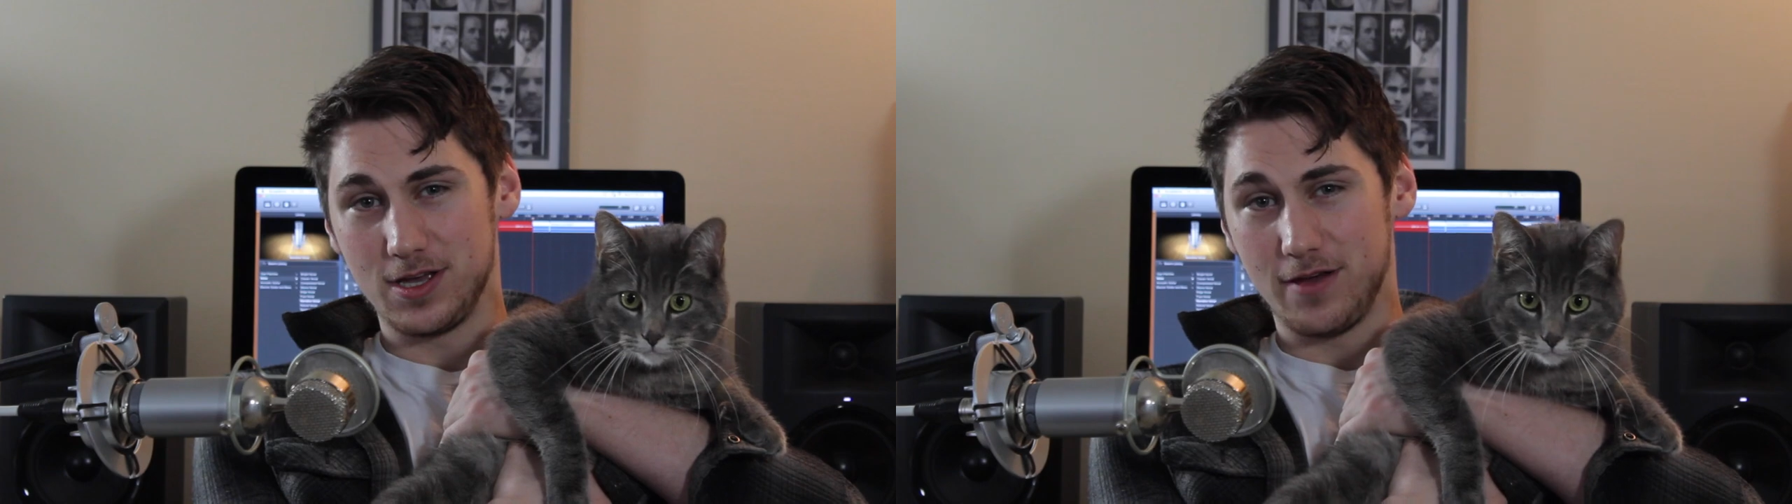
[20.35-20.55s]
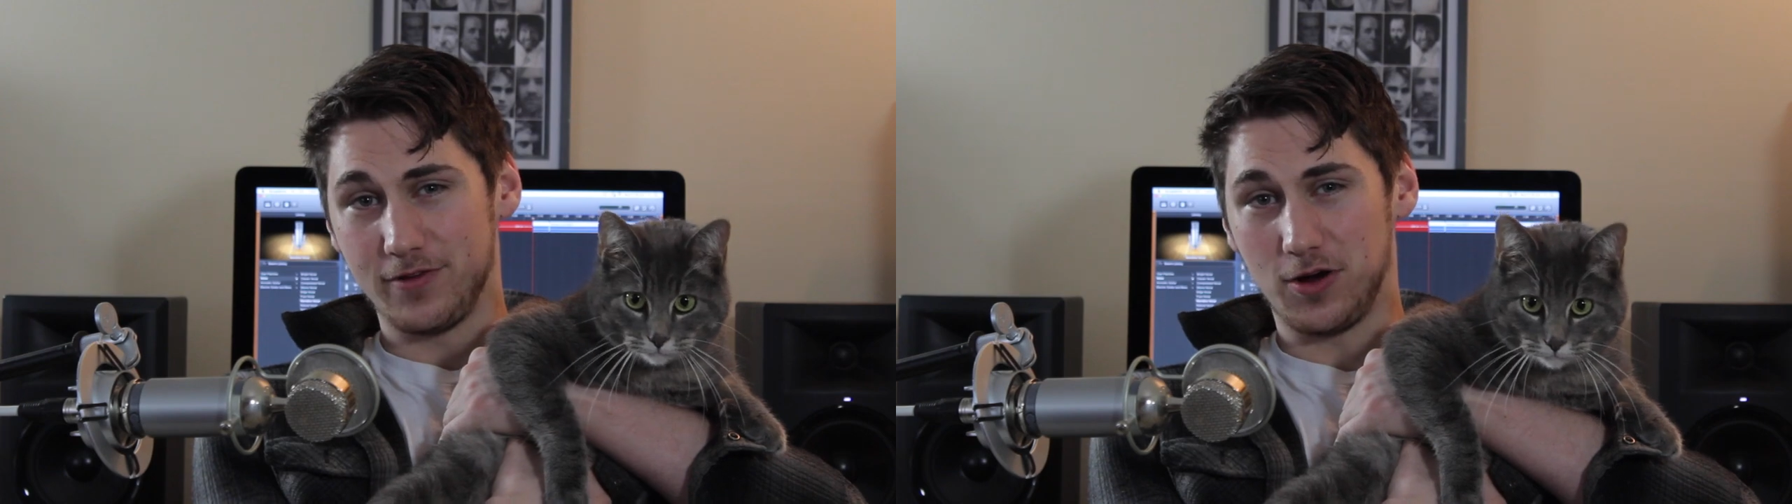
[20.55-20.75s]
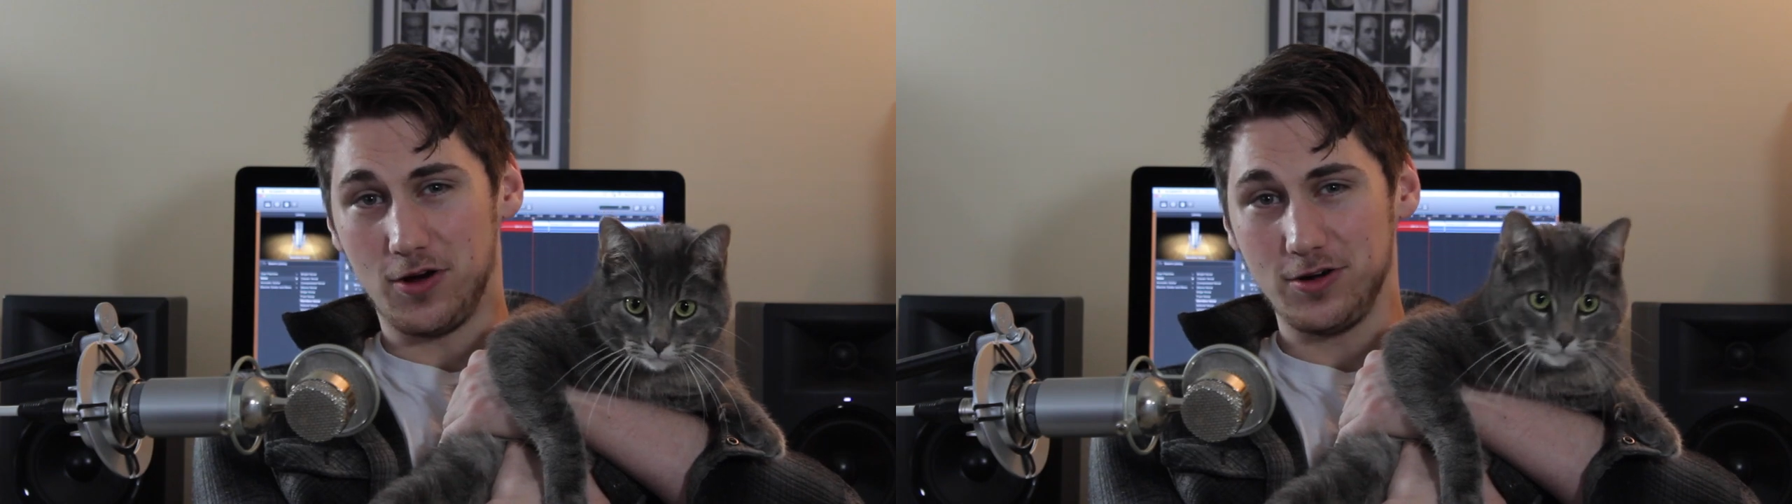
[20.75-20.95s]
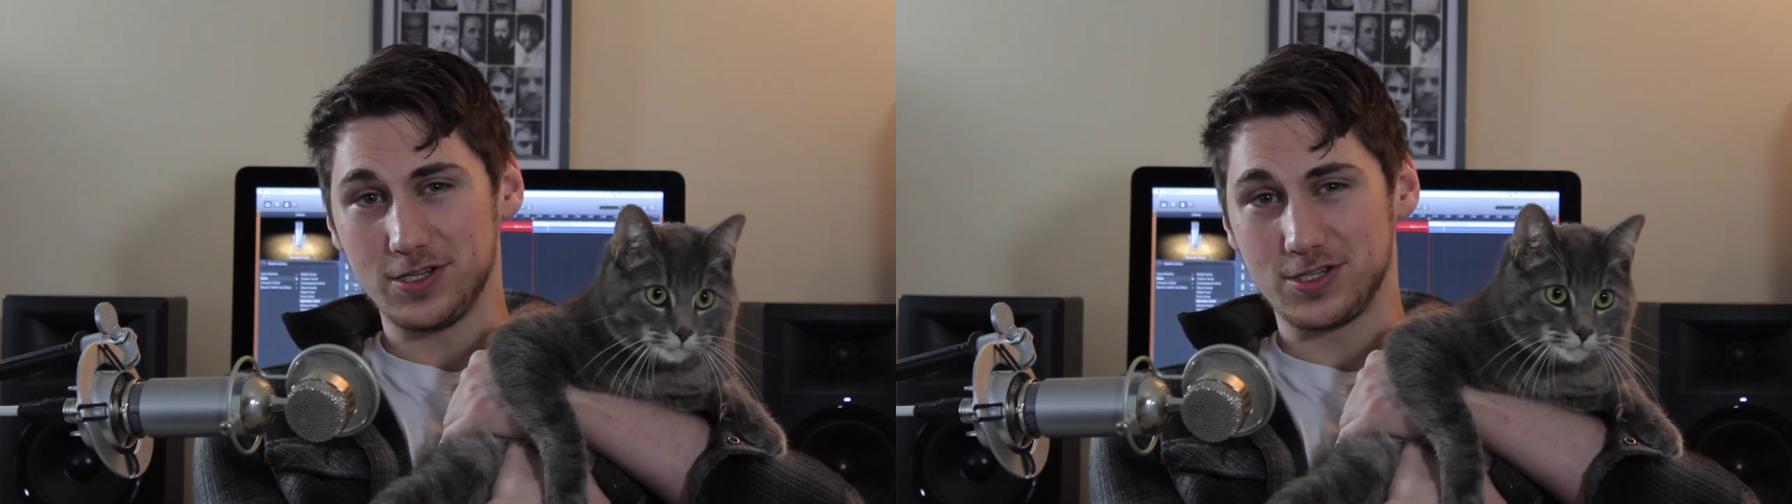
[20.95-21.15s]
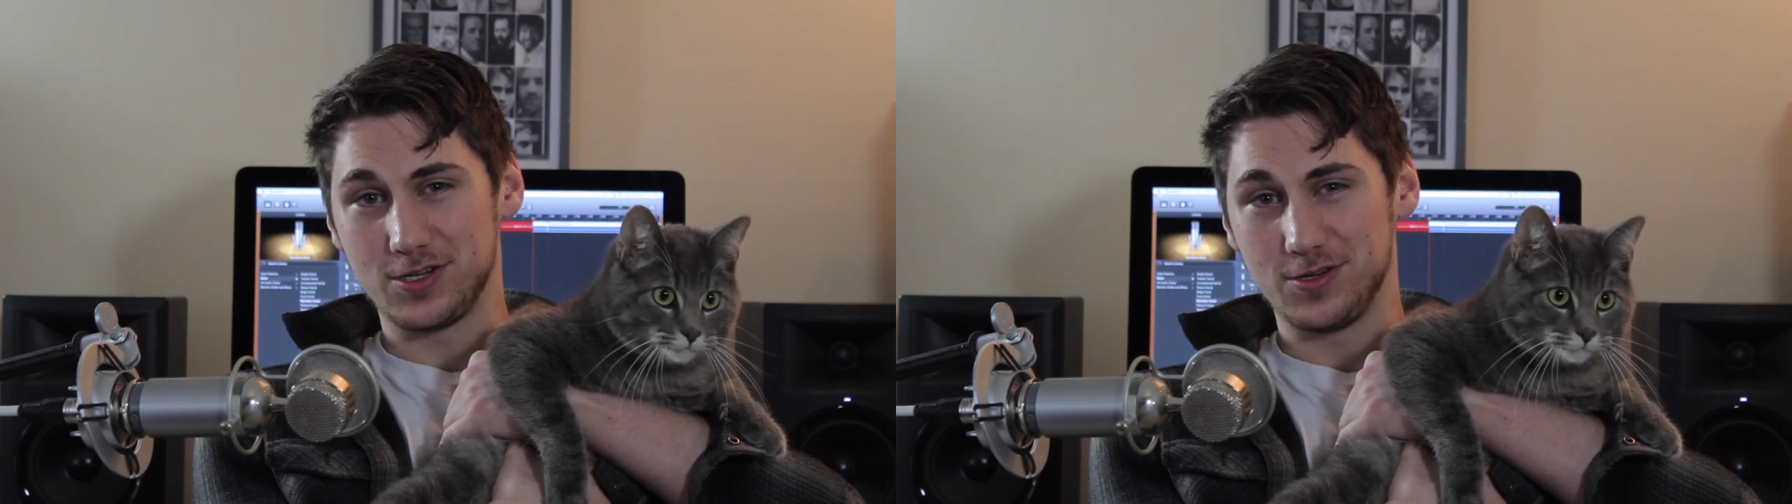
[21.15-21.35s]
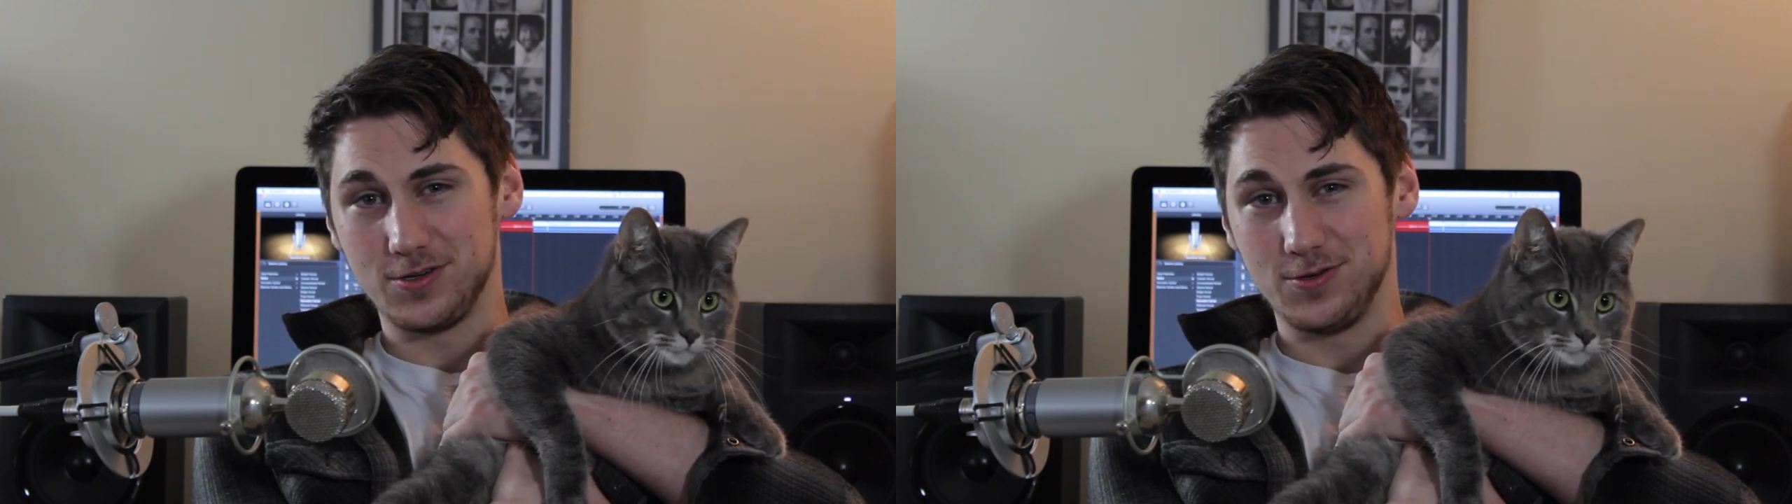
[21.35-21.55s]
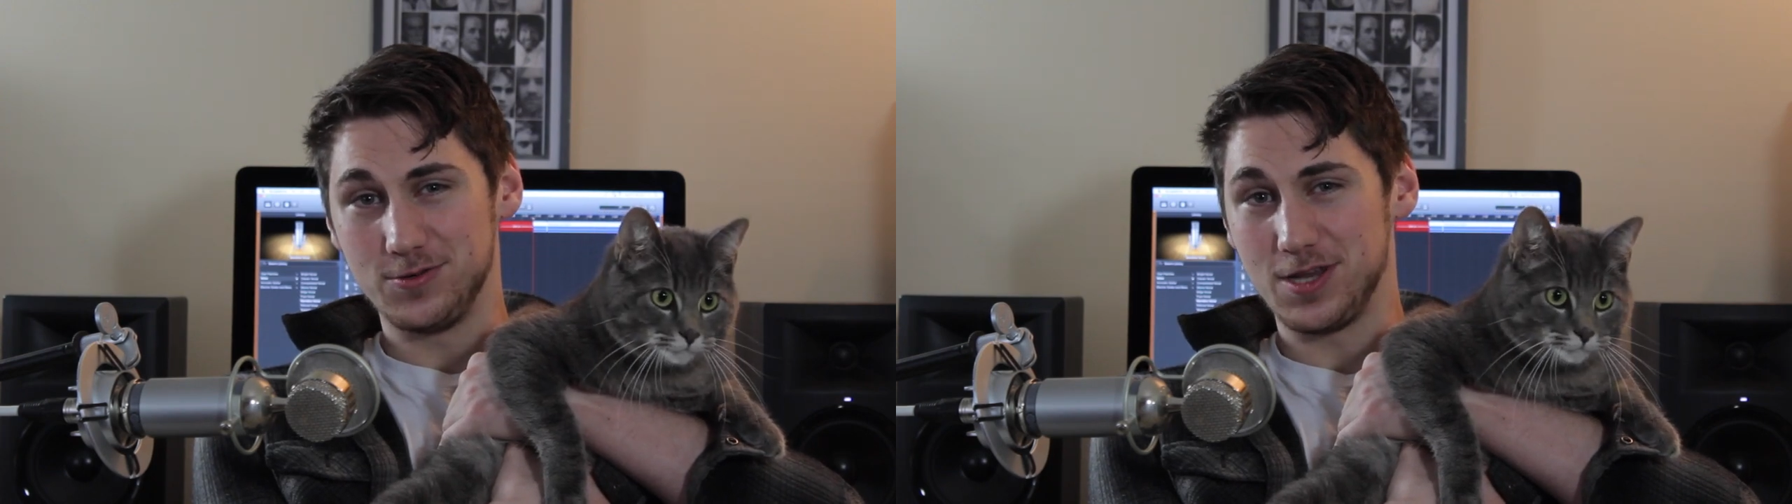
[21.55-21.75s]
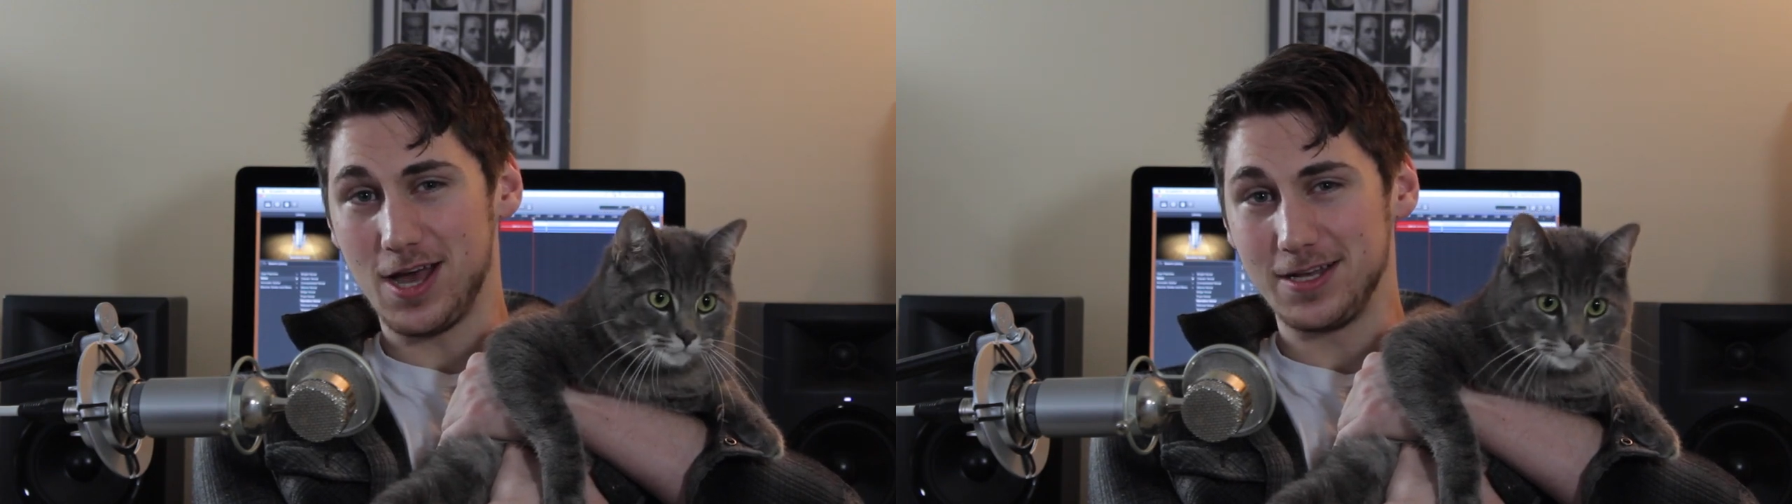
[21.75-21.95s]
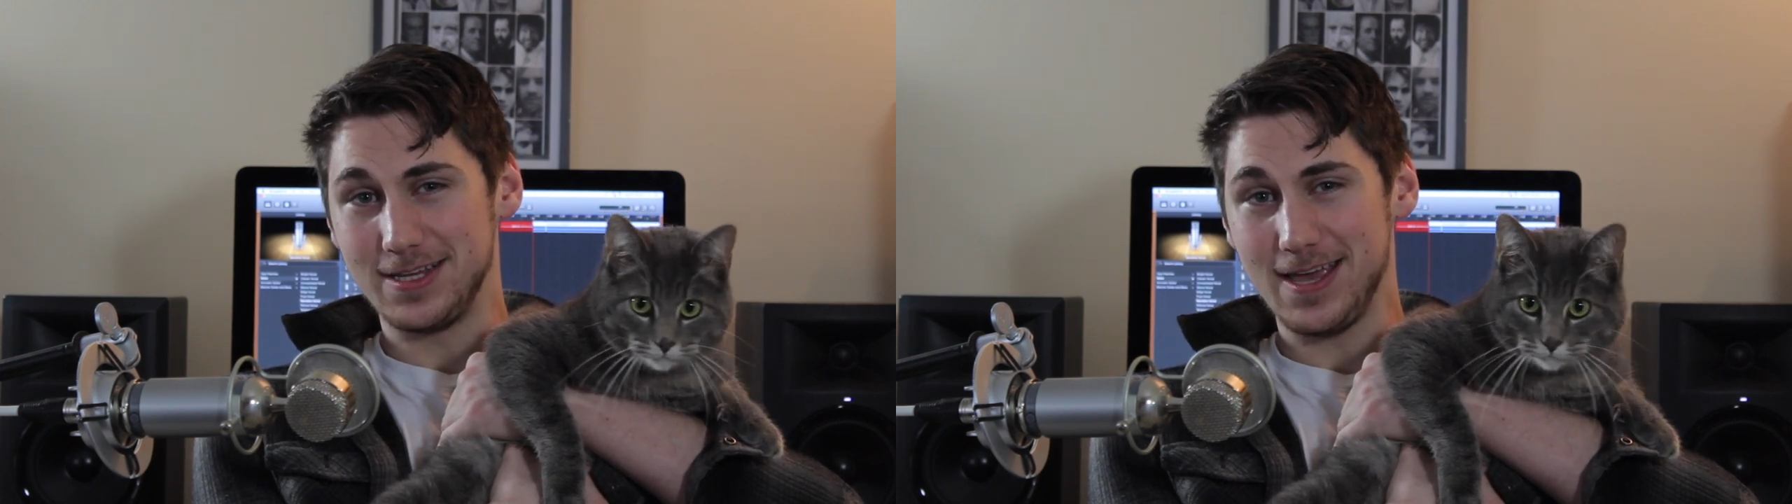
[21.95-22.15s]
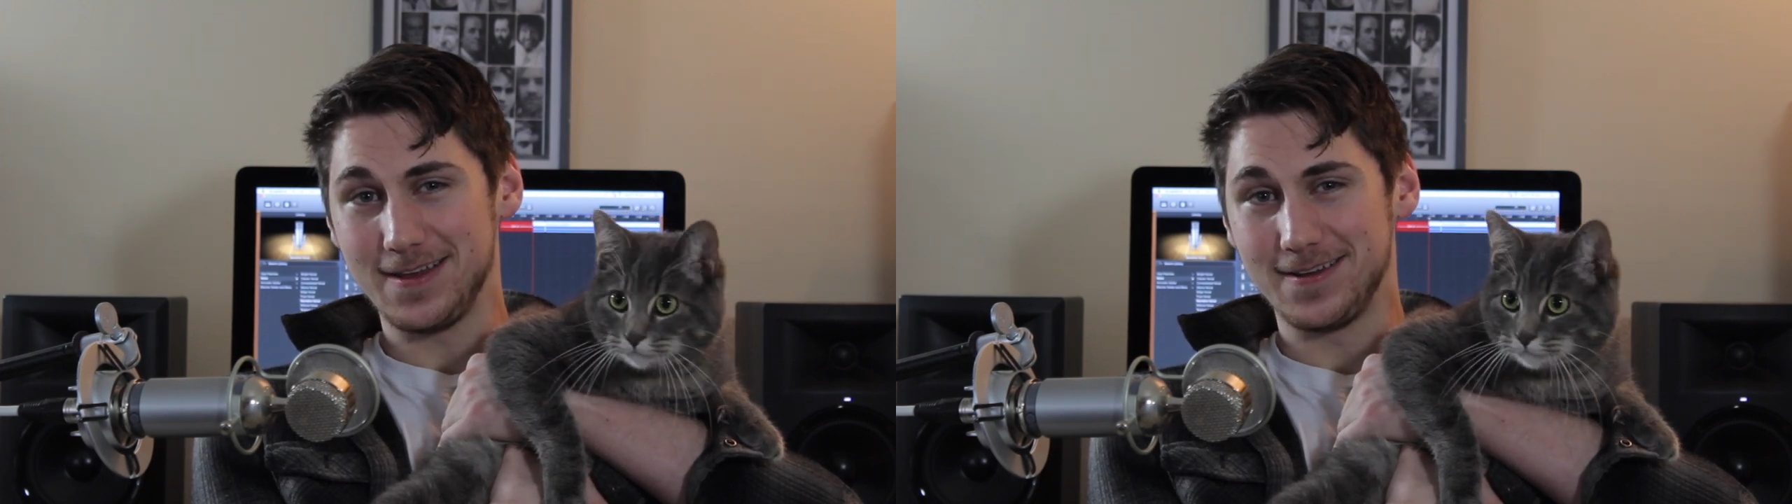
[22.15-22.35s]
of an artist who's not
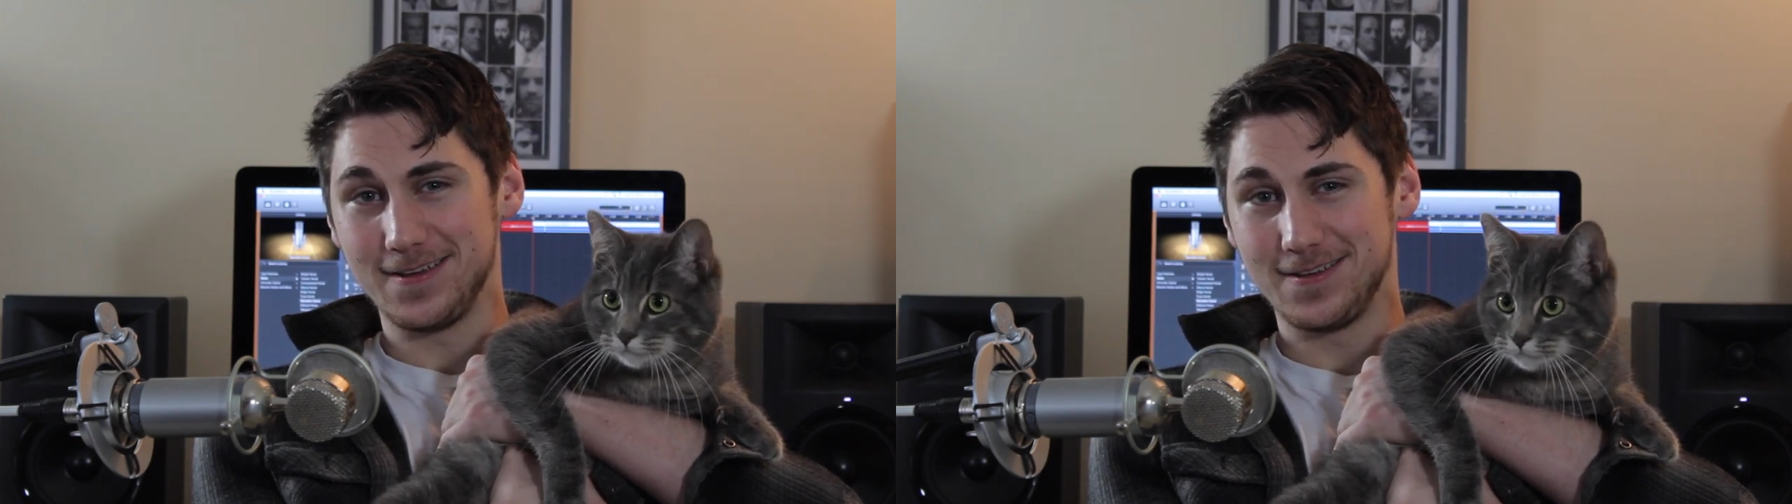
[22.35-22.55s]
dead.